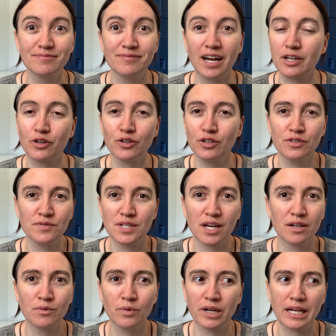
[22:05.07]
I couldn't have
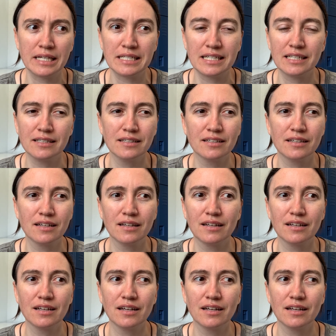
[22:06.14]
done what I did. And